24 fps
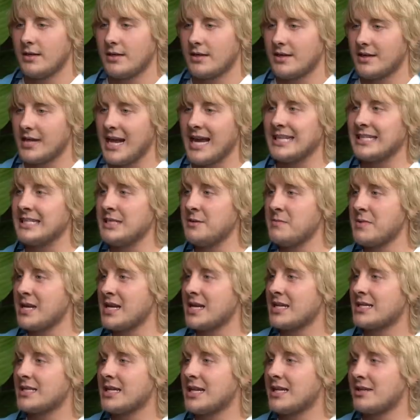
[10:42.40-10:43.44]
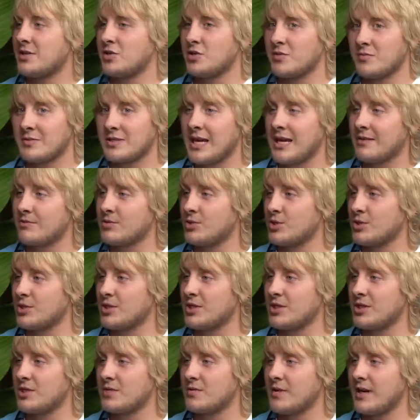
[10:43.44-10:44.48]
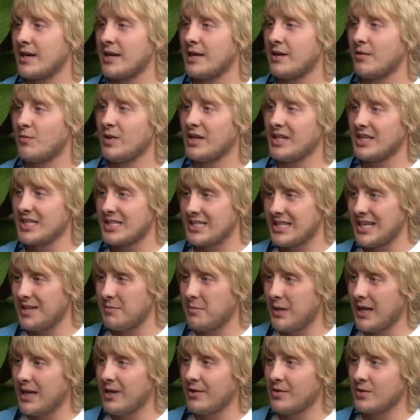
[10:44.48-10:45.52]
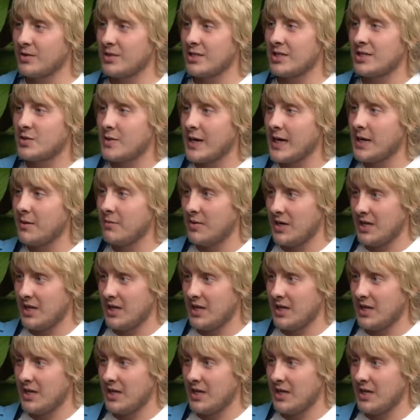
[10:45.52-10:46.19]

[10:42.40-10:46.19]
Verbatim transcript: 90 minutes, lad, sometimes 120. Well, you did play 120. You